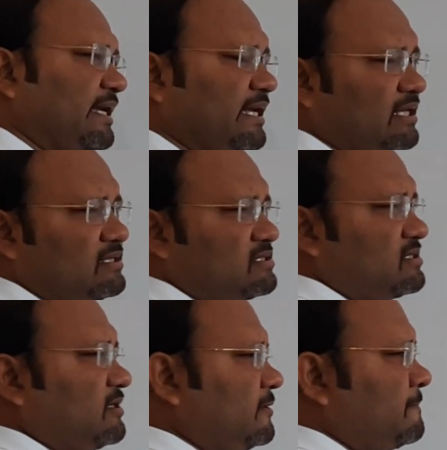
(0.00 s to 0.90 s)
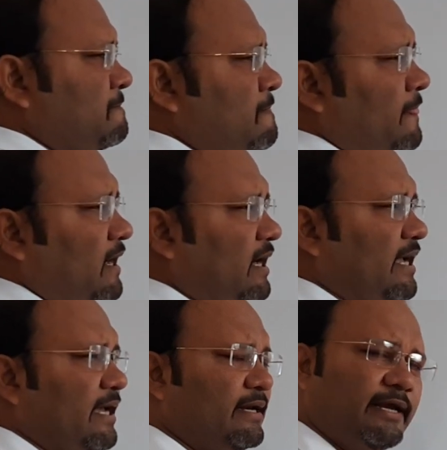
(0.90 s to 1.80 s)
is
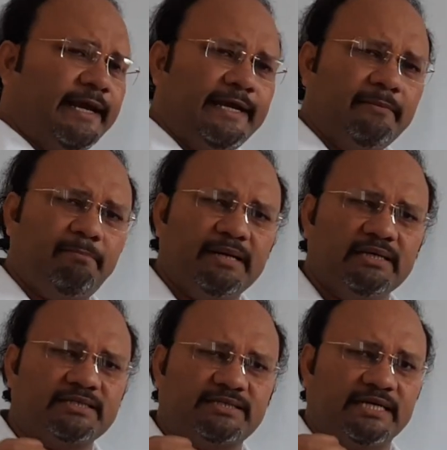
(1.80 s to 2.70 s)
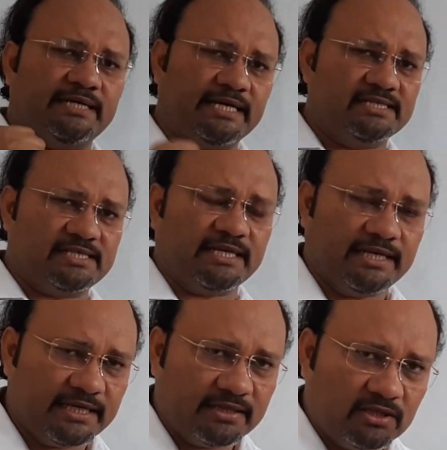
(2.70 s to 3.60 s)
an inbuilt
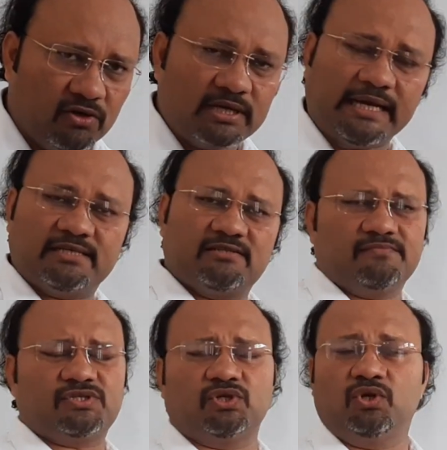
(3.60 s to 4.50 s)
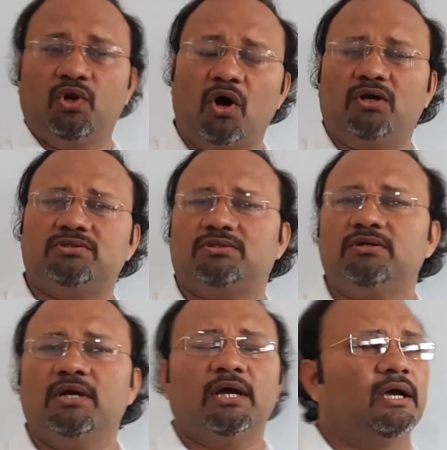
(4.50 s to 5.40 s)
tendency in the organisms, not
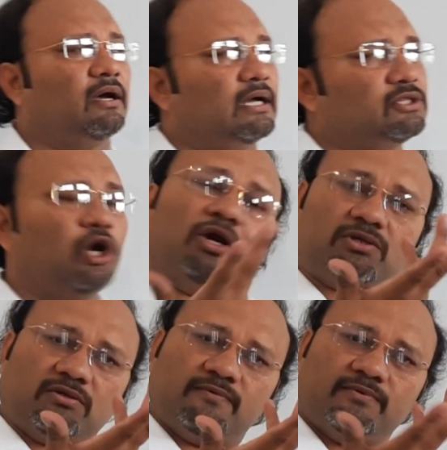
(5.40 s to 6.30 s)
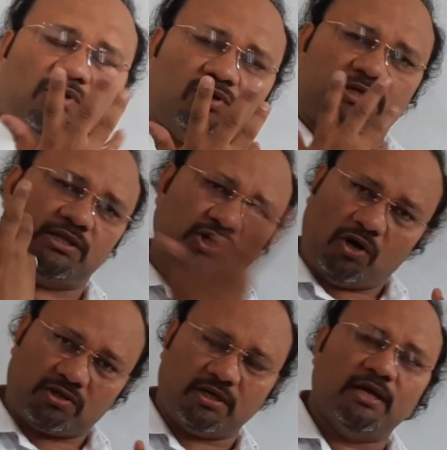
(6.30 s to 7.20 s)
a
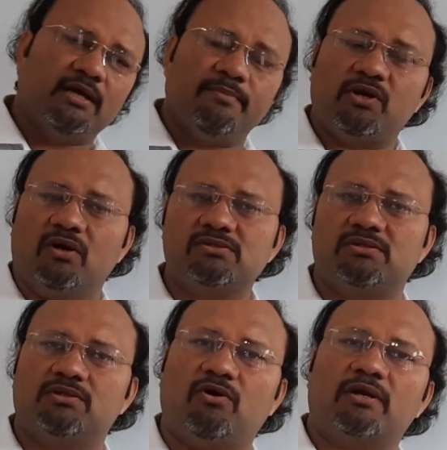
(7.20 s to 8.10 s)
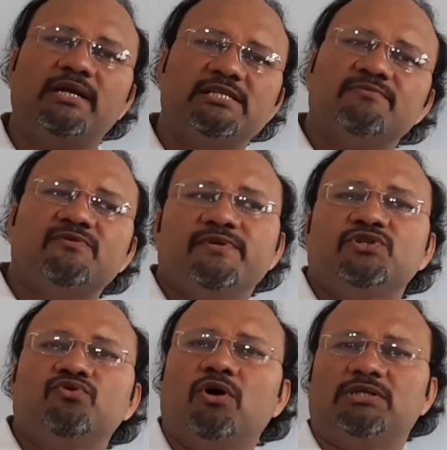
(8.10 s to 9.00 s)
thought. Because the organisms which
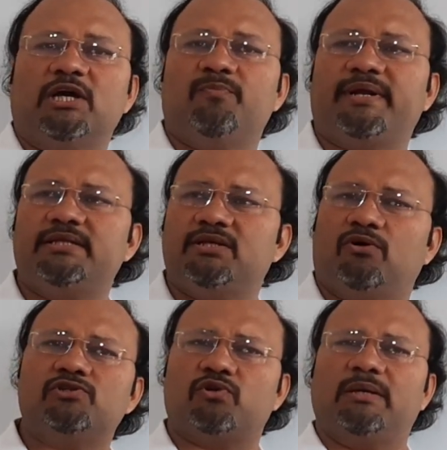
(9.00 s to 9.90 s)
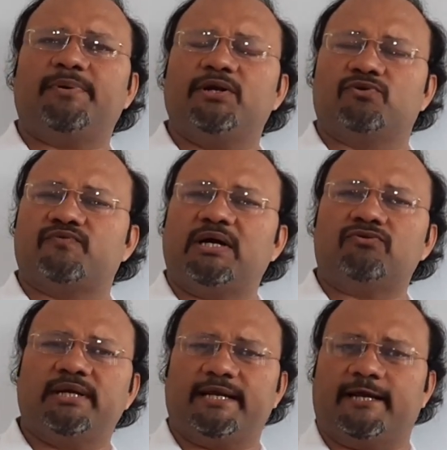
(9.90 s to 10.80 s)
do not have brain, they also reproduce
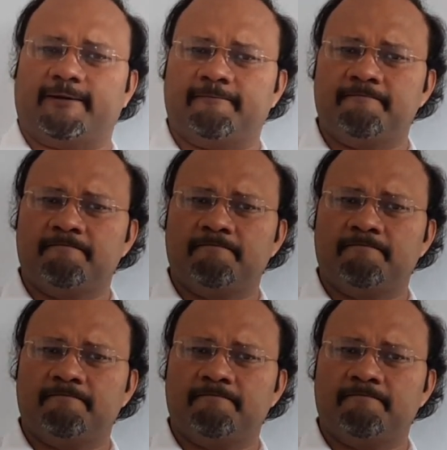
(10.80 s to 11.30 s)
without thinking.